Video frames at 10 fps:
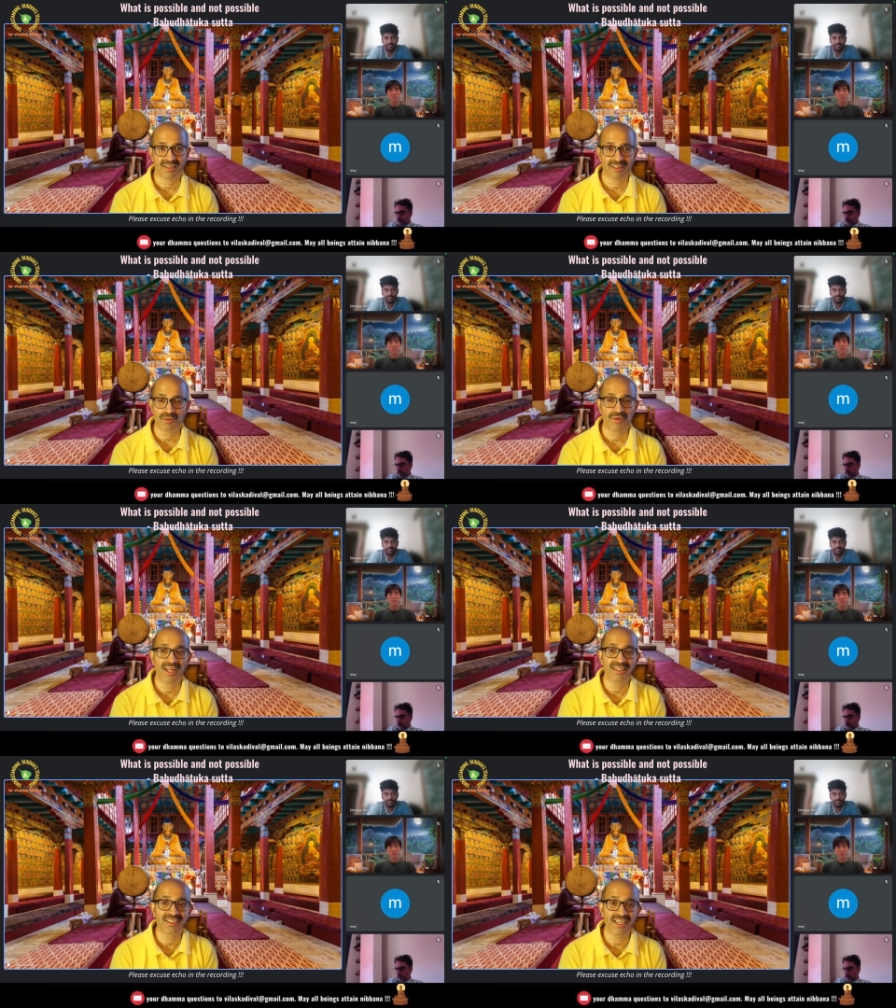So when
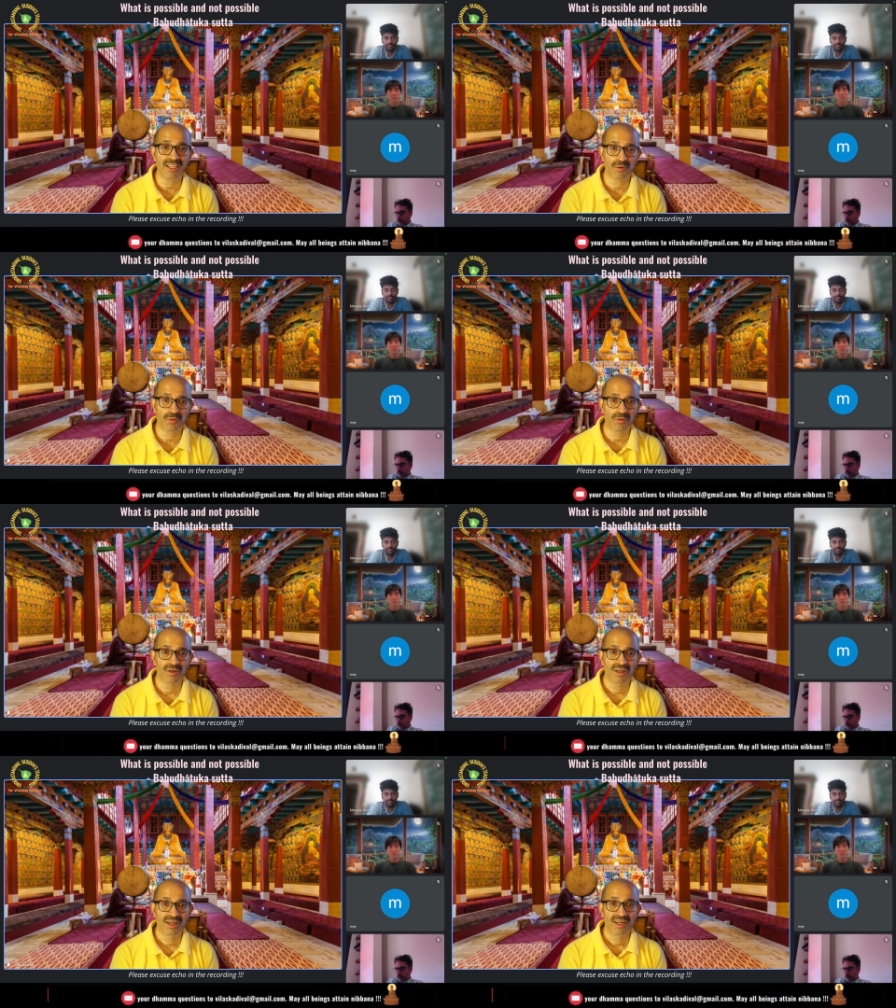I see you,
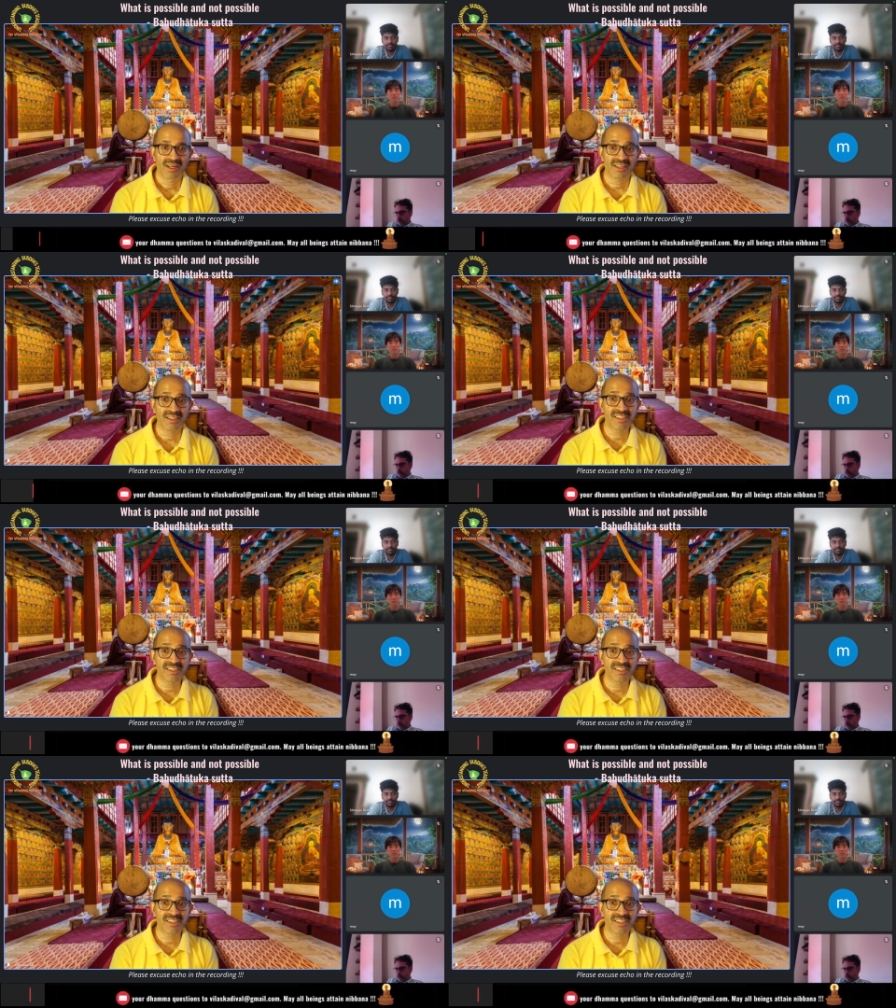the